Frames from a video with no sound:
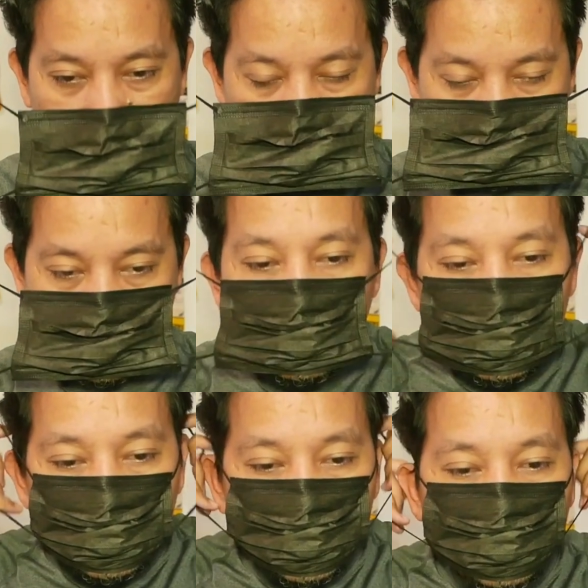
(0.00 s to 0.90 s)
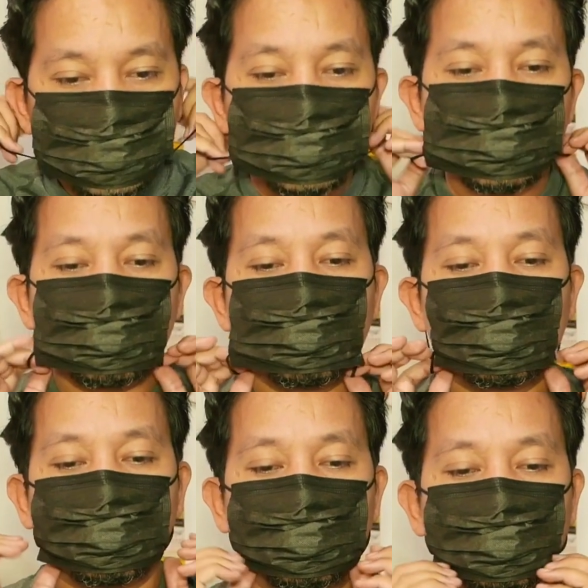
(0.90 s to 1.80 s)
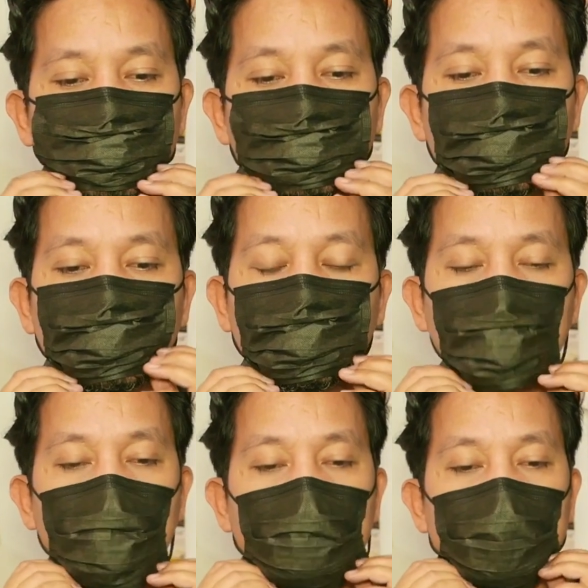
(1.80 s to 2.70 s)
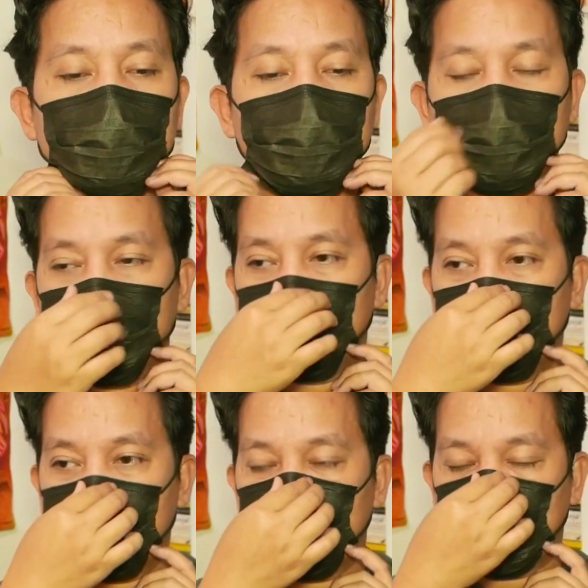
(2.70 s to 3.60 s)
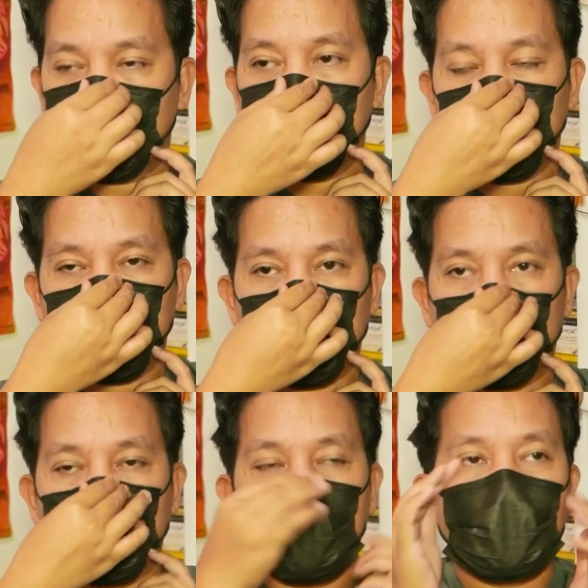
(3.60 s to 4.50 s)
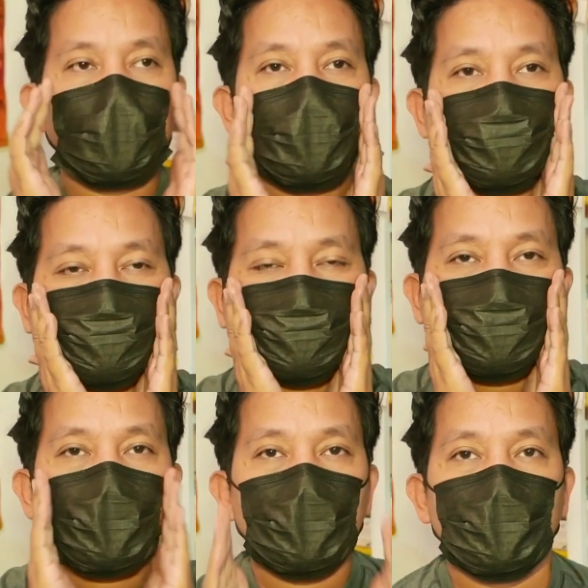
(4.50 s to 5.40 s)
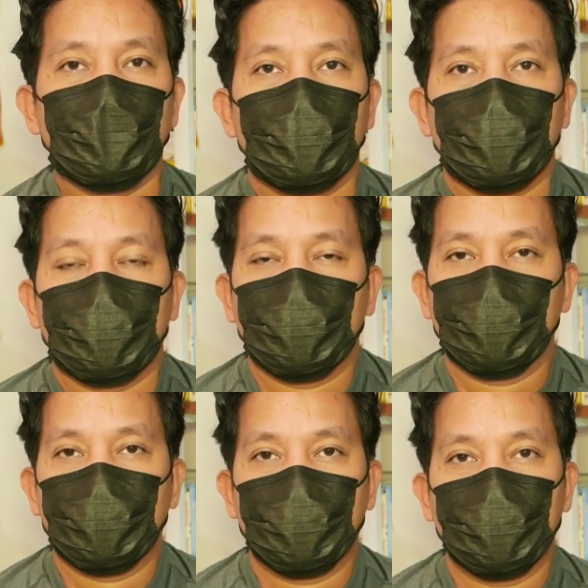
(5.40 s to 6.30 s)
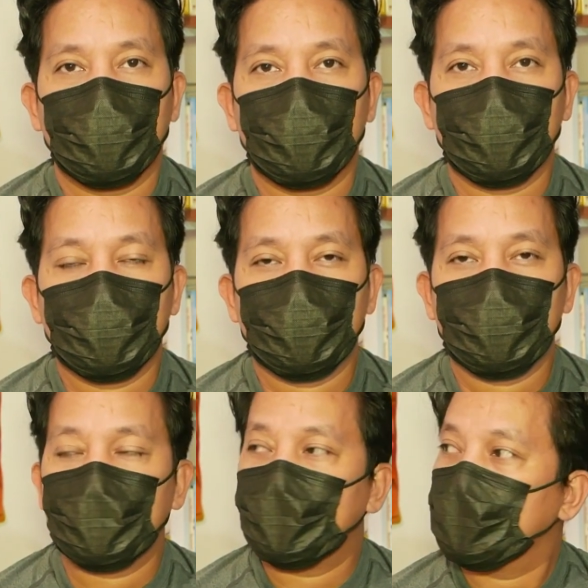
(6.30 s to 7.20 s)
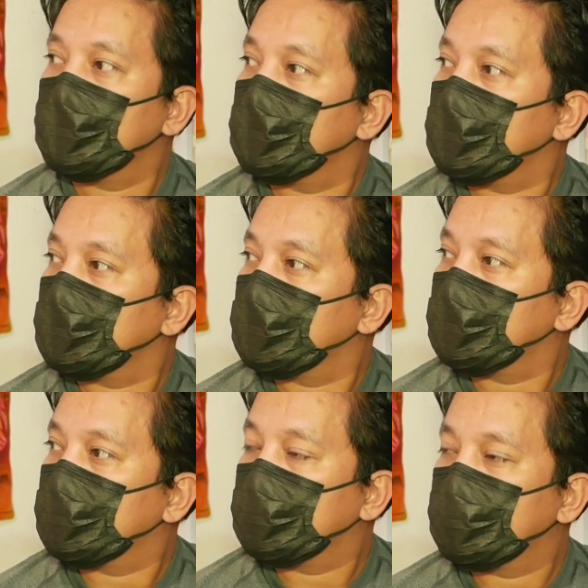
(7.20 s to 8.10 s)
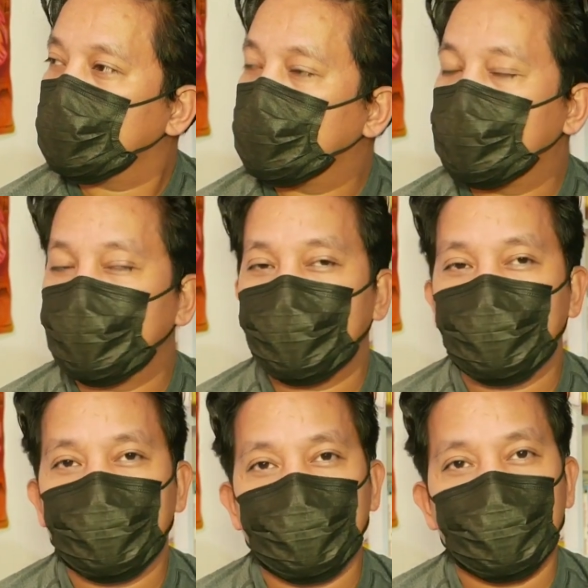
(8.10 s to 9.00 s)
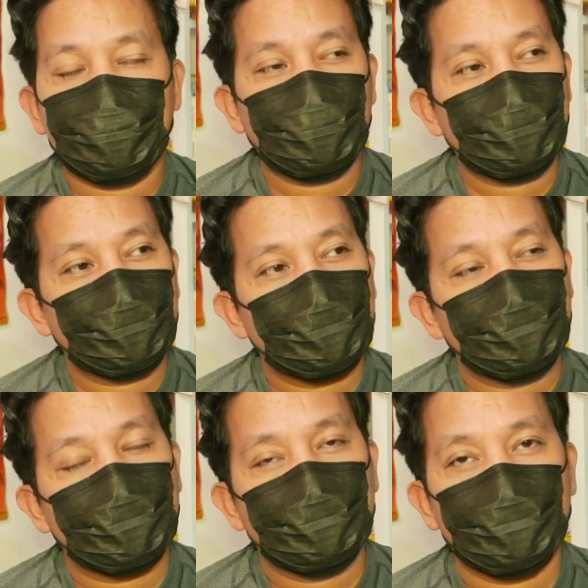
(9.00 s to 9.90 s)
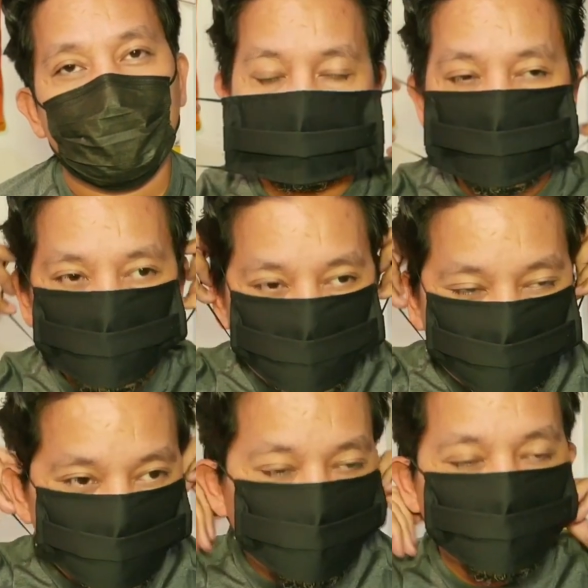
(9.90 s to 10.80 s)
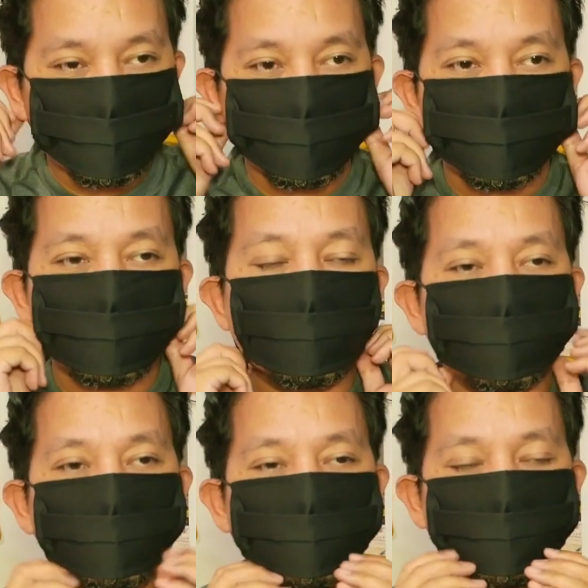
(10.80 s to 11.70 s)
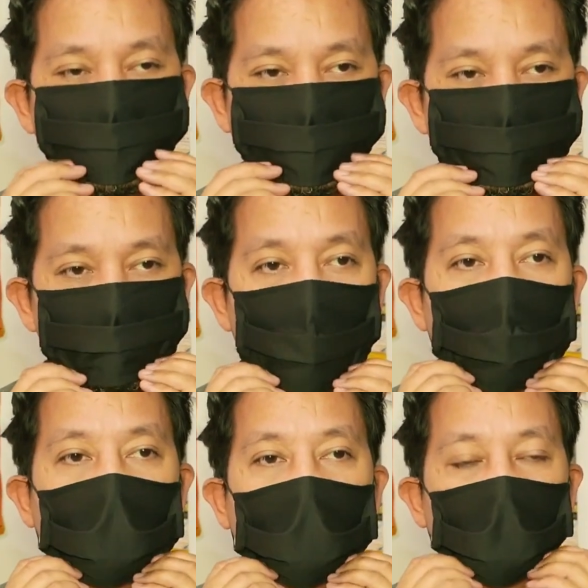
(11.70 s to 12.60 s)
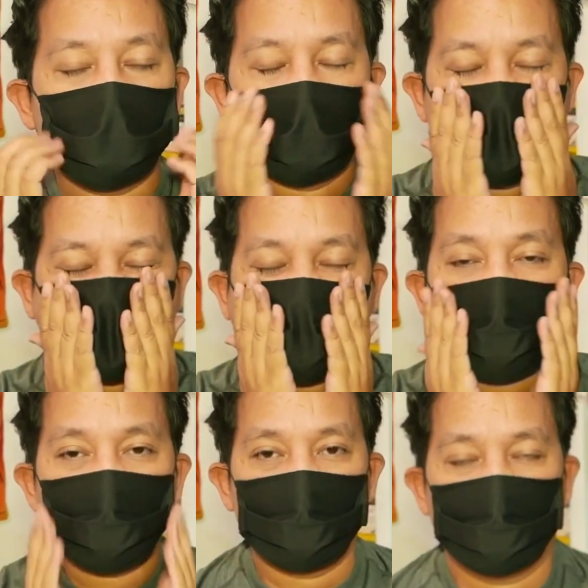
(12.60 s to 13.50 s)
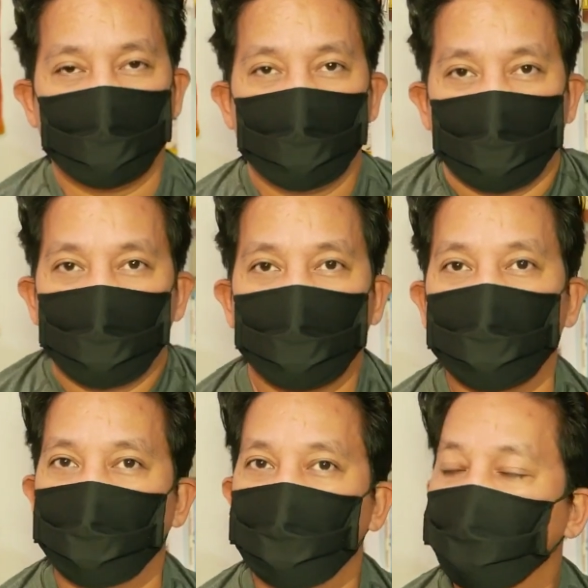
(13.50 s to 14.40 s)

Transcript: that filter microbes are still the most ideal, but given the shortage of masks and the environmental impact of disposable masks, people are buying reusable cloth masks which don't really work the same way